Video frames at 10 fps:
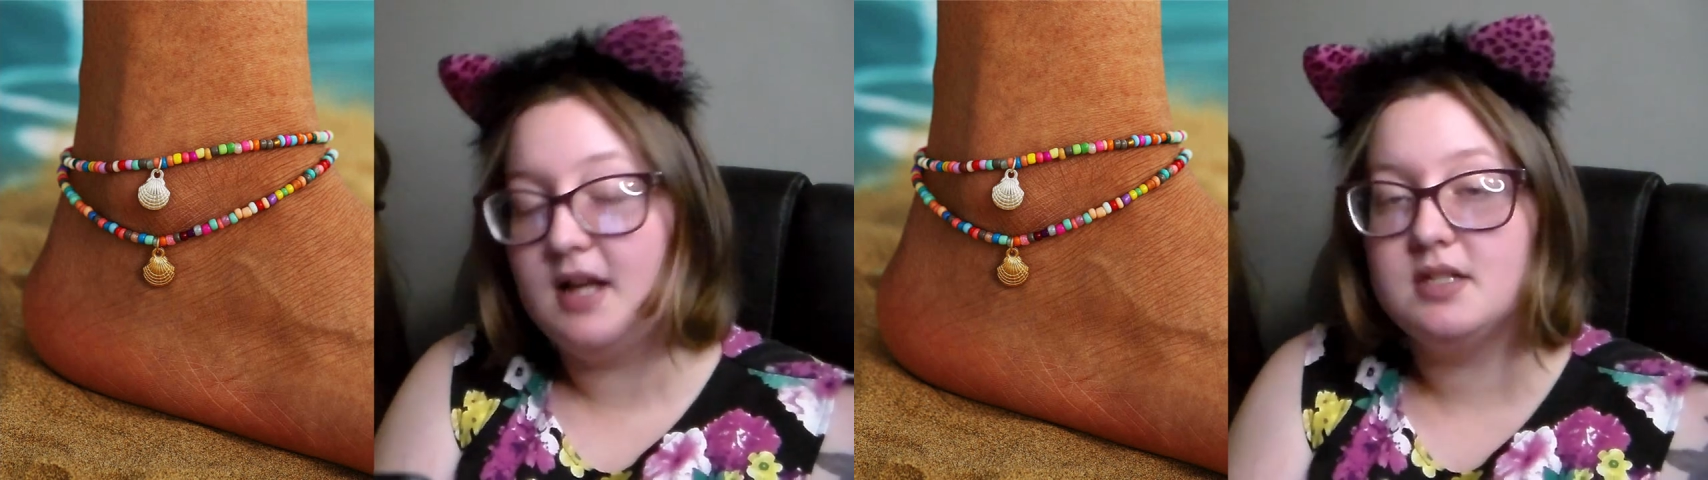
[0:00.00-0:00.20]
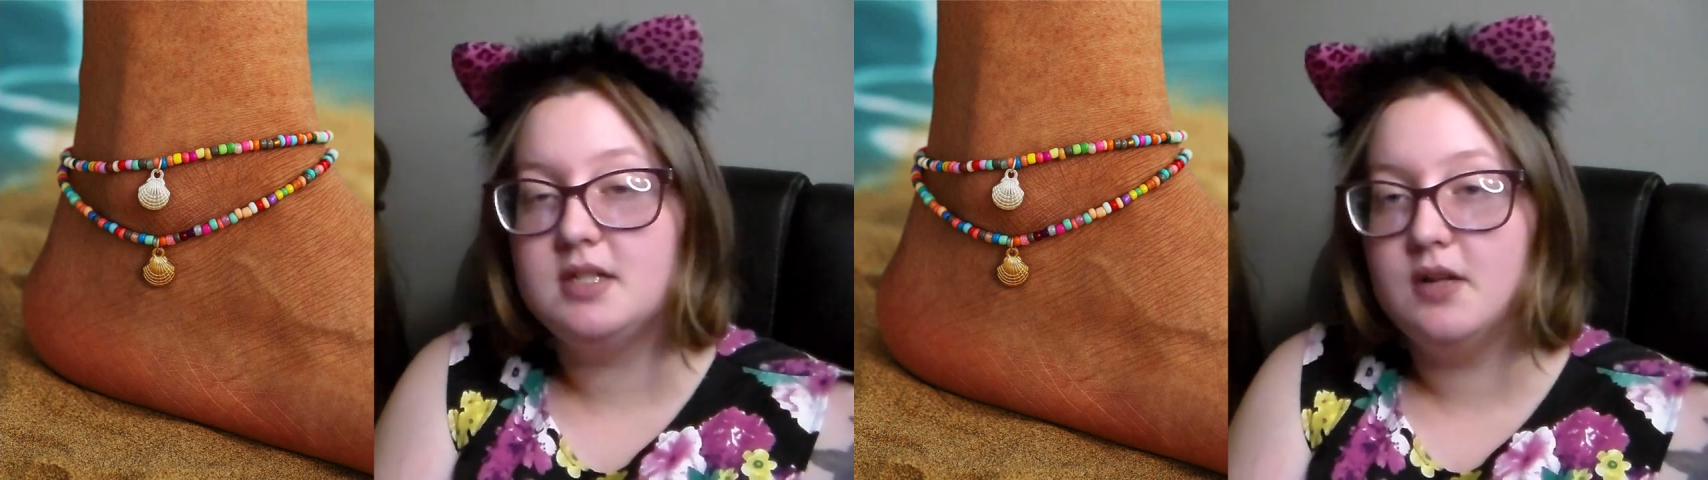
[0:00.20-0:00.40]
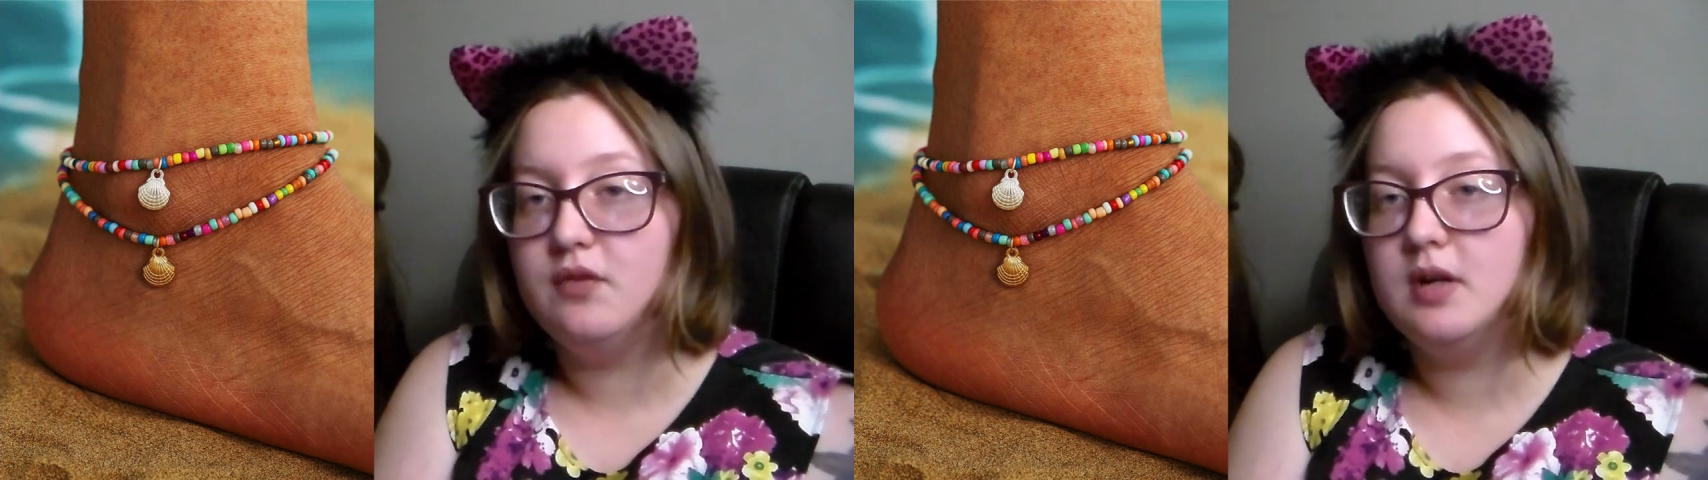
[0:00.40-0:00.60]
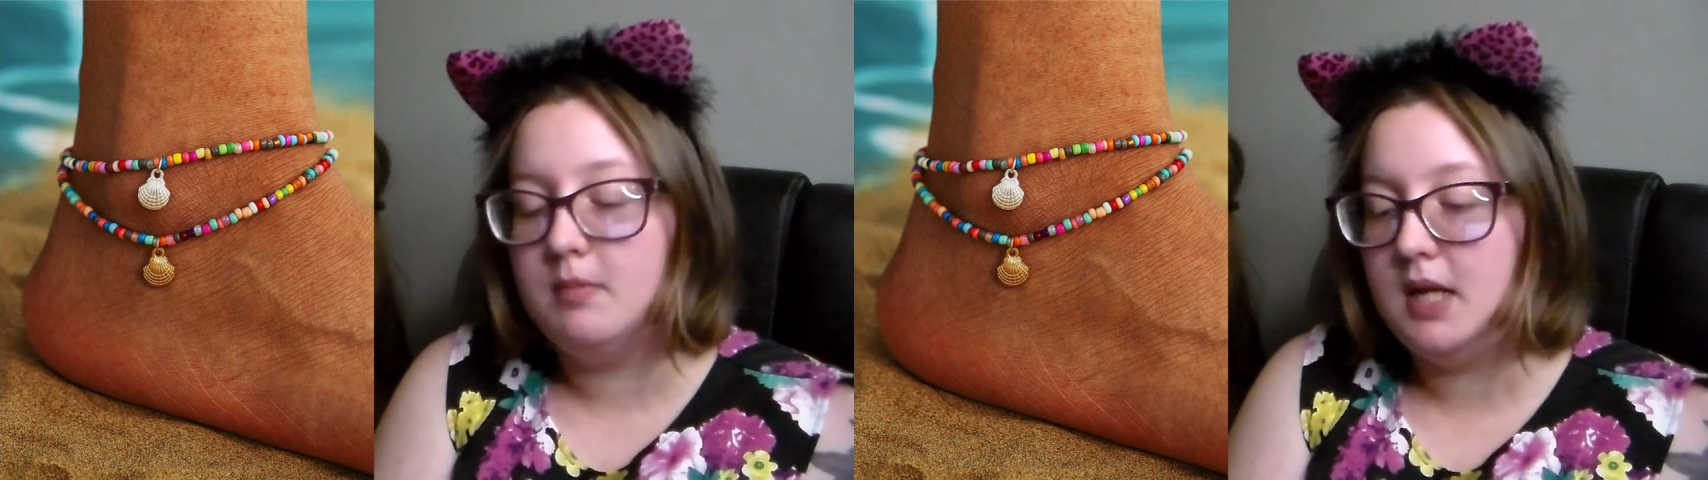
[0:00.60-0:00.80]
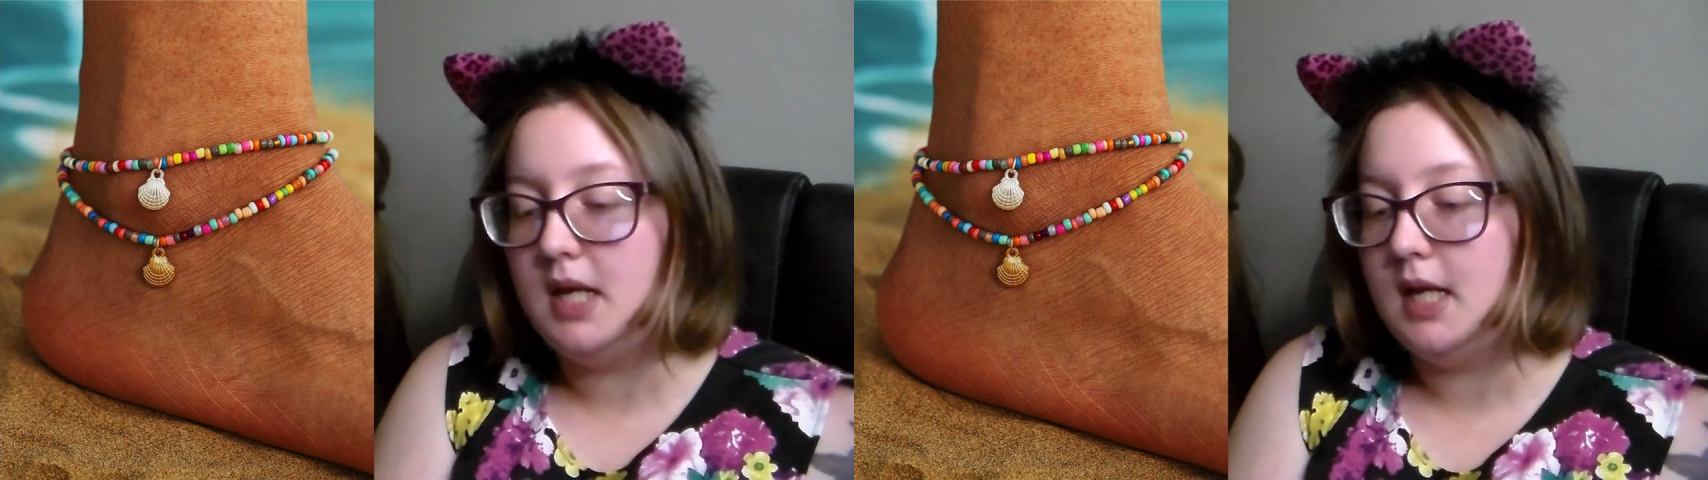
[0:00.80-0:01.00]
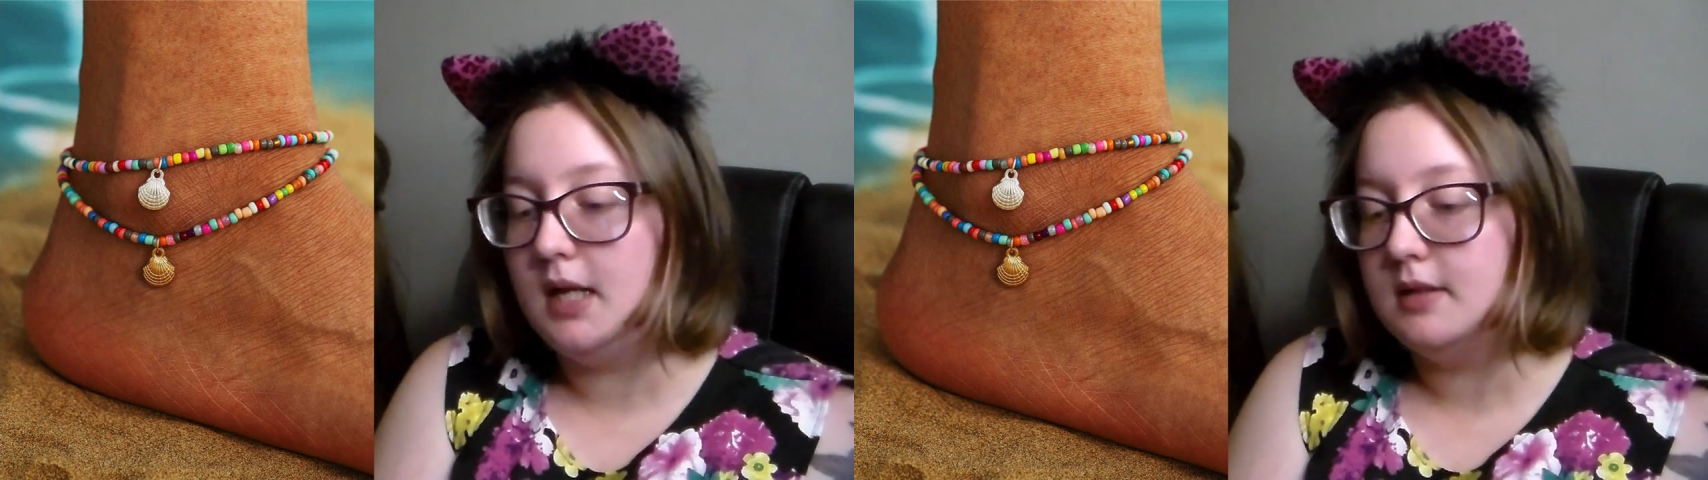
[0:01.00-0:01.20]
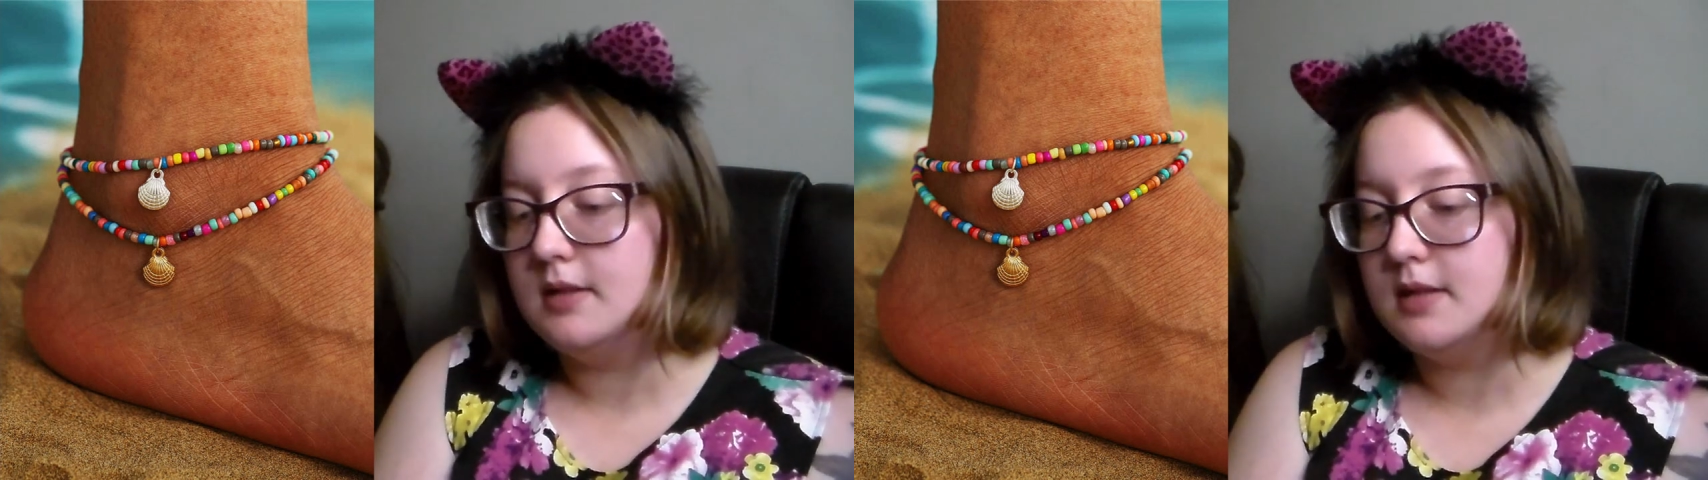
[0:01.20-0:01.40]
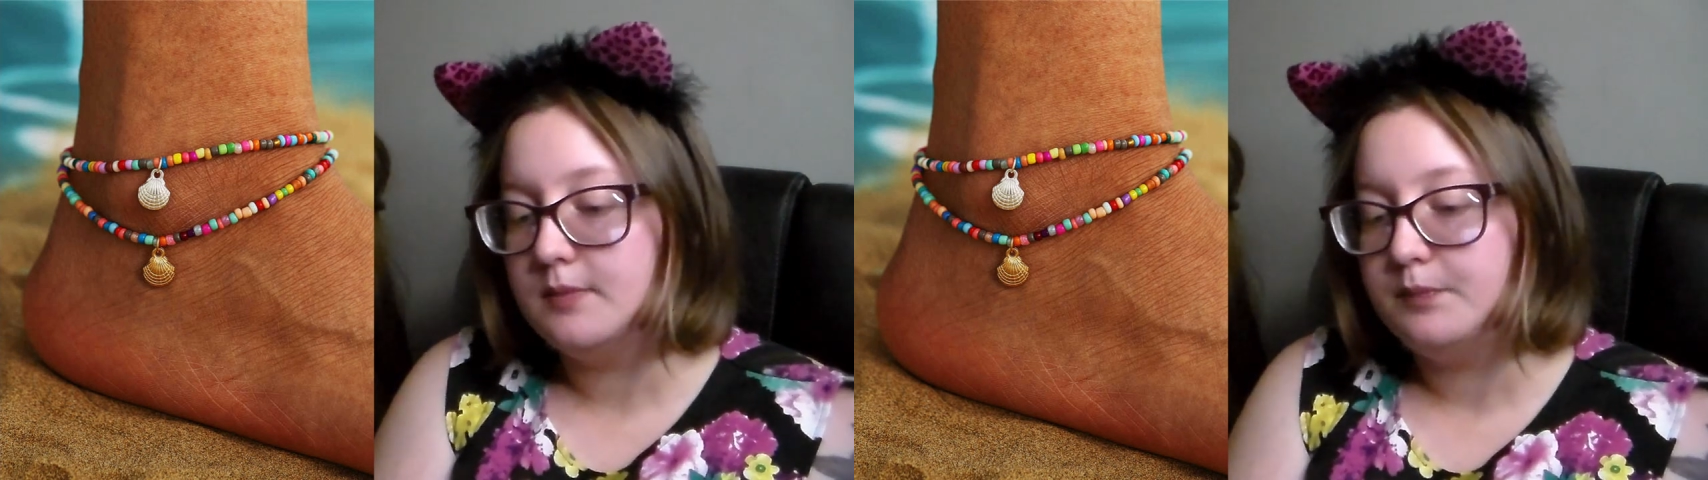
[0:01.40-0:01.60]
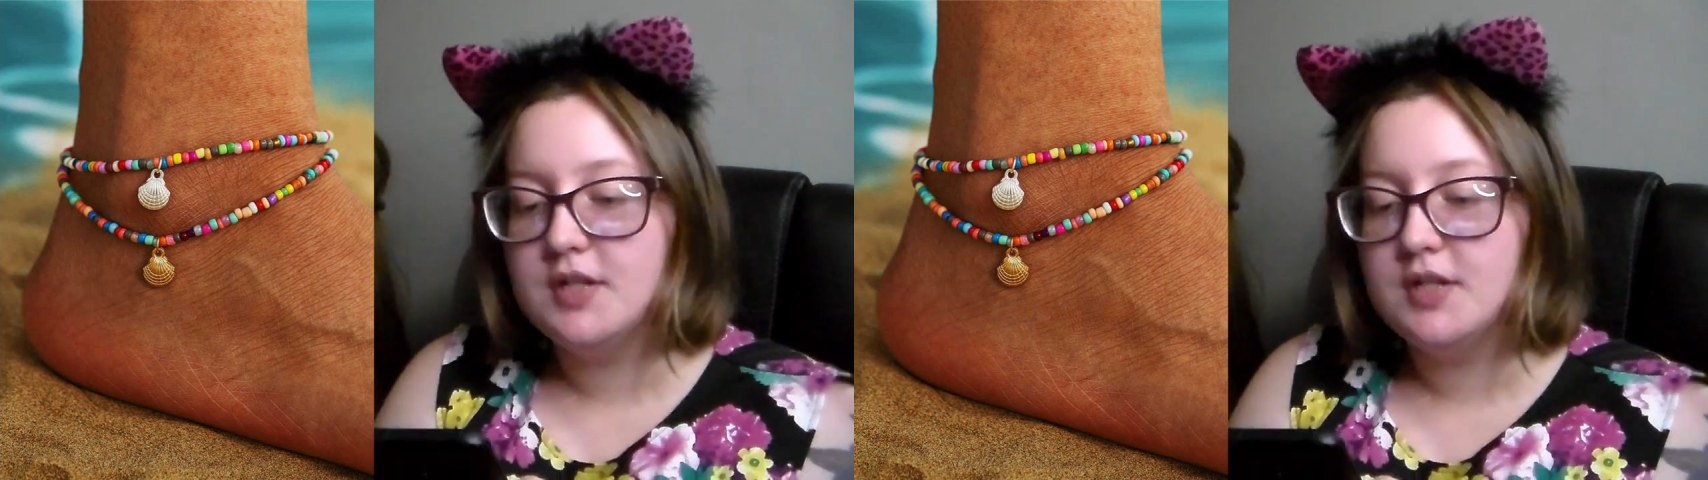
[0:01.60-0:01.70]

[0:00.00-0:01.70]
has different meanings.